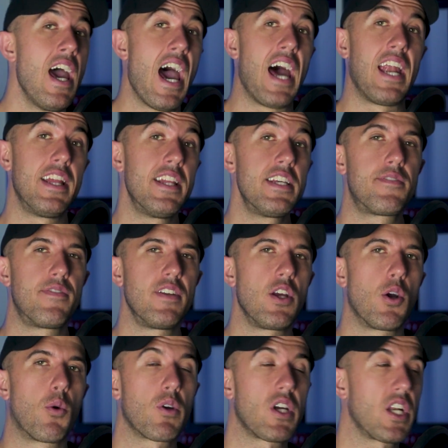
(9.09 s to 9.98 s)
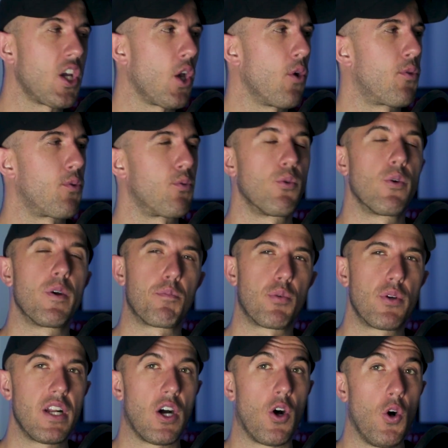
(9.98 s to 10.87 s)
And in this video, we're going to go through and
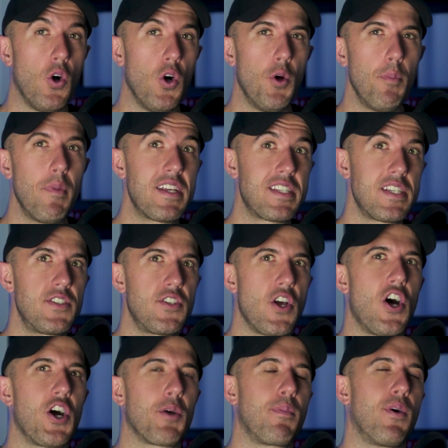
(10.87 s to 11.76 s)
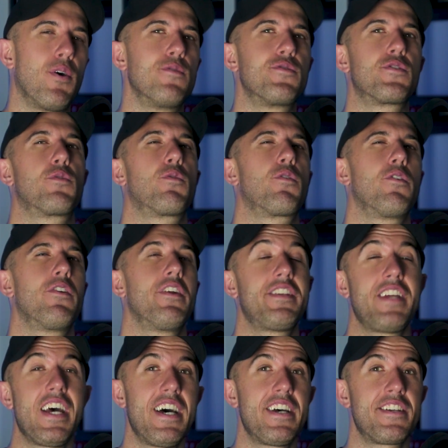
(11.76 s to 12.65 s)
print a whole mess of dog bones in order to
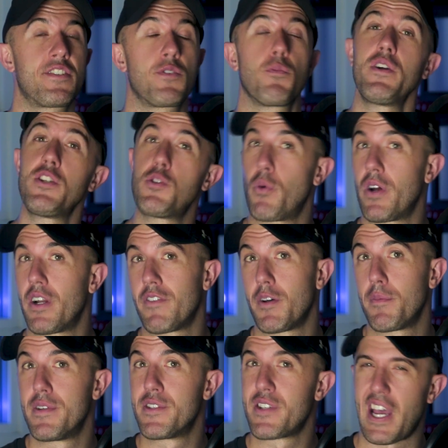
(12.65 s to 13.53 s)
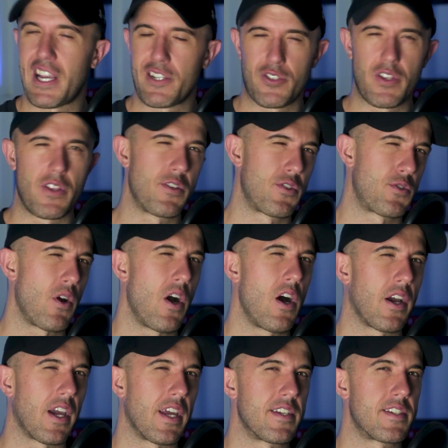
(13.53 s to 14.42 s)
test which one of them is actually the
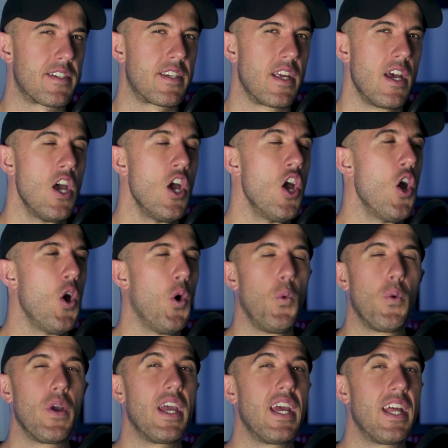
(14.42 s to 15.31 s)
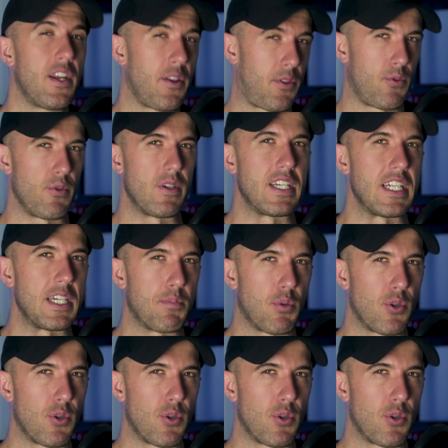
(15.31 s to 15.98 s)
strongest when 3D